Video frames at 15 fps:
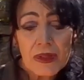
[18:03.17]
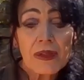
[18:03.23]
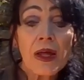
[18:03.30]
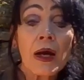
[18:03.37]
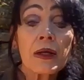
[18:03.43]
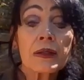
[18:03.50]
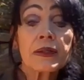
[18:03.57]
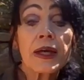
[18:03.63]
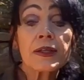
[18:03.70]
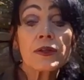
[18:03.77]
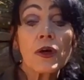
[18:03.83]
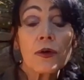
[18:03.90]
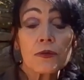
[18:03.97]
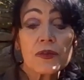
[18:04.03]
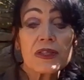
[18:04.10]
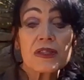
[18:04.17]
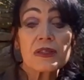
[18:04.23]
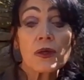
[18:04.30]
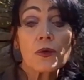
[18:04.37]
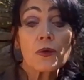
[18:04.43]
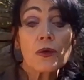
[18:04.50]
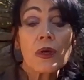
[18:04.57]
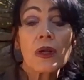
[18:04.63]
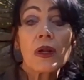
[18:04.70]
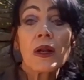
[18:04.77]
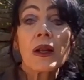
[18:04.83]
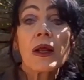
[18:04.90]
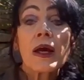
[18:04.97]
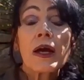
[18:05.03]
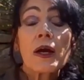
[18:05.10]
dark night of the soul
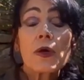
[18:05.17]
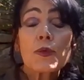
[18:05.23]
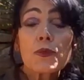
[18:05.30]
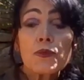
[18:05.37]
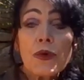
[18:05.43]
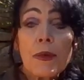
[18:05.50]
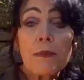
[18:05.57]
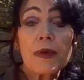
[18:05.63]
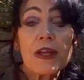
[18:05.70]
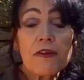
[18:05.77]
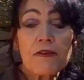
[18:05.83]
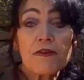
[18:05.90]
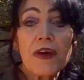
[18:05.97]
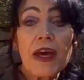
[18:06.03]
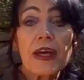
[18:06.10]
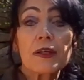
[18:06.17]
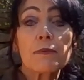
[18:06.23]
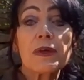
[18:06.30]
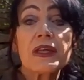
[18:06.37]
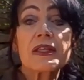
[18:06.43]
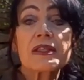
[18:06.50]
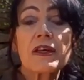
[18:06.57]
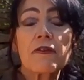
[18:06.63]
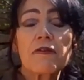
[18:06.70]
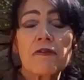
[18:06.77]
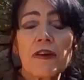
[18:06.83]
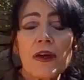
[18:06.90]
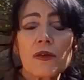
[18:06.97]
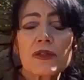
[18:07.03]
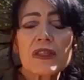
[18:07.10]
ripple effect because I
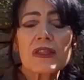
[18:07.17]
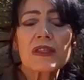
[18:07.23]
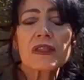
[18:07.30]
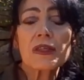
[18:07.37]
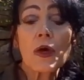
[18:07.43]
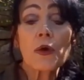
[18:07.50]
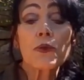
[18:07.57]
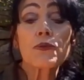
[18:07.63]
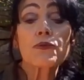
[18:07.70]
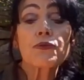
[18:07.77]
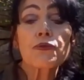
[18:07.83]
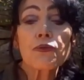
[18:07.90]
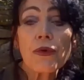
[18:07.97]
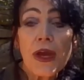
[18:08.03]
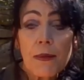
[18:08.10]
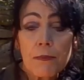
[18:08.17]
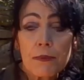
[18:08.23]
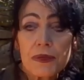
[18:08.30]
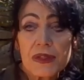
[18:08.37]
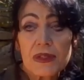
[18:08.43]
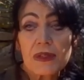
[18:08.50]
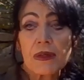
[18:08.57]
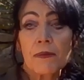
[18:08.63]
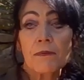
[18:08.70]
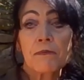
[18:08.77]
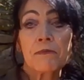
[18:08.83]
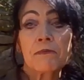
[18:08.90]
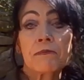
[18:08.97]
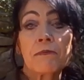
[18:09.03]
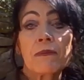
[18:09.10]
felt so ripped
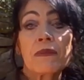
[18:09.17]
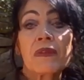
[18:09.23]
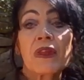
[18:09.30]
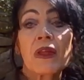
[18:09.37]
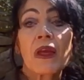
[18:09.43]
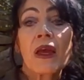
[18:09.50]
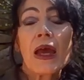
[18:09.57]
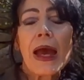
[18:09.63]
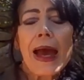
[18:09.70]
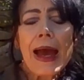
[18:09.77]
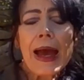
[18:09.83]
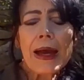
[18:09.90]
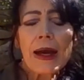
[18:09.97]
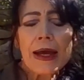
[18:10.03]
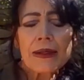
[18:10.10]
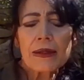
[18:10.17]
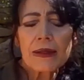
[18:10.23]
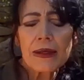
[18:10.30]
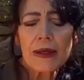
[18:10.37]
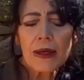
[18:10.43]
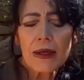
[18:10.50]
and,